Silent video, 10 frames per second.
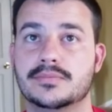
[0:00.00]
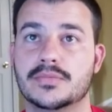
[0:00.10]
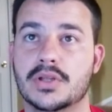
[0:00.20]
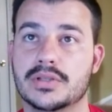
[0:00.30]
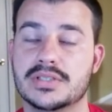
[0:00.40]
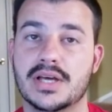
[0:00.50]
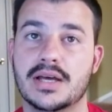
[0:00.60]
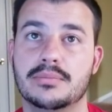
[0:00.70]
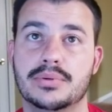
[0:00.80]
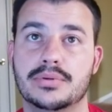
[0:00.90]
on the
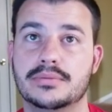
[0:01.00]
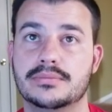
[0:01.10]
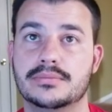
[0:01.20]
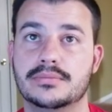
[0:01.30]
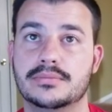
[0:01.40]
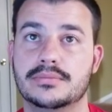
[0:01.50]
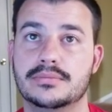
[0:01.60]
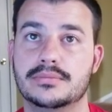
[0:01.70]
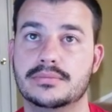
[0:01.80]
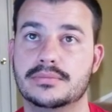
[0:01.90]
top.
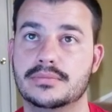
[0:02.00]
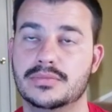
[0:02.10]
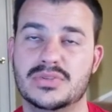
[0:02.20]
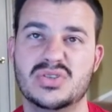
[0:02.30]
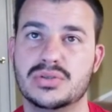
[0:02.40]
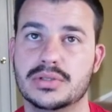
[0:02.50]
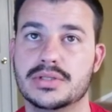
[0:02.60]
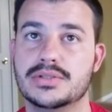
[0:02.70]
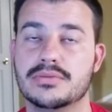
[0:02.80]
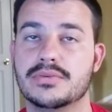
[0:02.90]
Usually
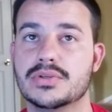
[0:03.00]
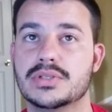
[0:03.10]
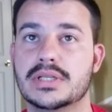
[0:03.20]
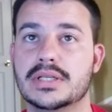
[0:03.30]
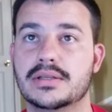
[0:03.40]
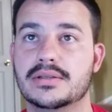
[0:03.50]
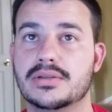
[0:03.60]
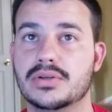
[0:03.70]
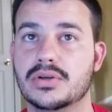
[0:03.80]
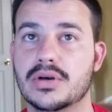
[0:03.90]
it's your first link.
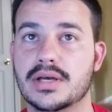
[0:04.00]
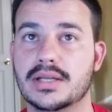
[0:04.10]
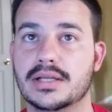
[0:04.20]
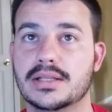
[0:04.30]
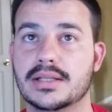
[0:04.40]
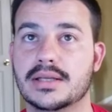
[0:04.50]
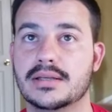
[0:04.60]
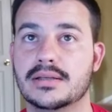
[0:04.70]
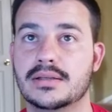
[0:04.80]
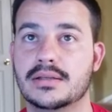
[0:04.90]
You can go ahead and
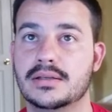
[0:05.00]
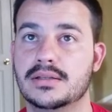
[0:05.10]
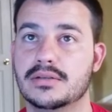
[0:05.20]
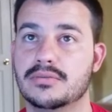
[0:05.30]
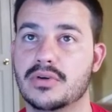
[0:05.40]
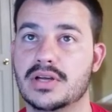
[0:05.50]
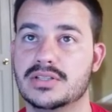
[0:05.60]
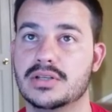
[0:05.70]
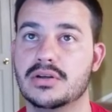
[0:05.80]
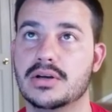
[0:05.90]
click the
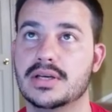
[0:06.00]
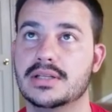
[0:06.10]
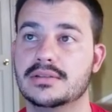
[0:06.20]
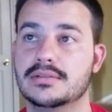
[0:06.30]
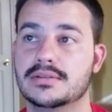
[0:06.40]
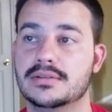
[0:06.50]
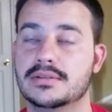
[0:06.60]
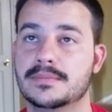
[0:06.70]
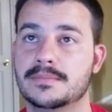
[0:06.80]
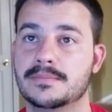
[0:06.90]
Verizon login.
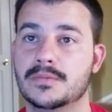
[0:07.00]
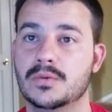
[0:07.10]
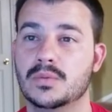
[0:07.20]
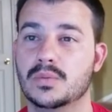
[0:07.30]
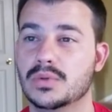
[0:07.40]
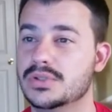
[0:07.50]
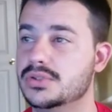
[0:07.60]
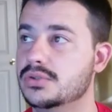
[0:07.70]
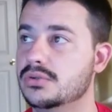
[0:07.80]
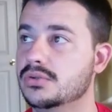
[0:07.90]

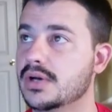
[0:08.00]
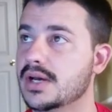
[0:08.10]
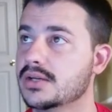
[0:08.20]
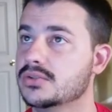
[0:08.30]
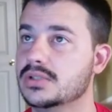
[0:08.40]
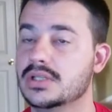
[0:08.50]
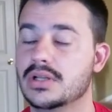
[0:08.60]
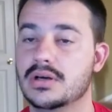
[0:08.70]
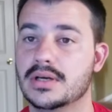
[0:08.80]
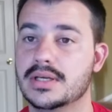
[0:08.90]
Once you actually
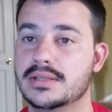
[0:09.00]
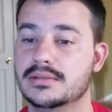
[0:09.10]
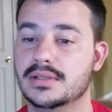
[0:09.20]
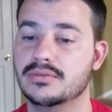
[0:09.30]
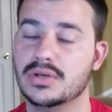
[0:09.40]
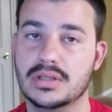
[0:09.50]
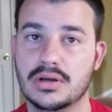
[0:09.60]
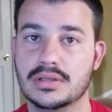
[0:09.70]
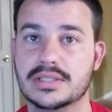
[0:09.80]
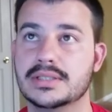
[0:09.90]
log in, I've already
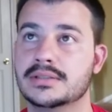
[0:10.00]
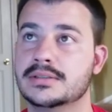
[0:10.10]
logged in,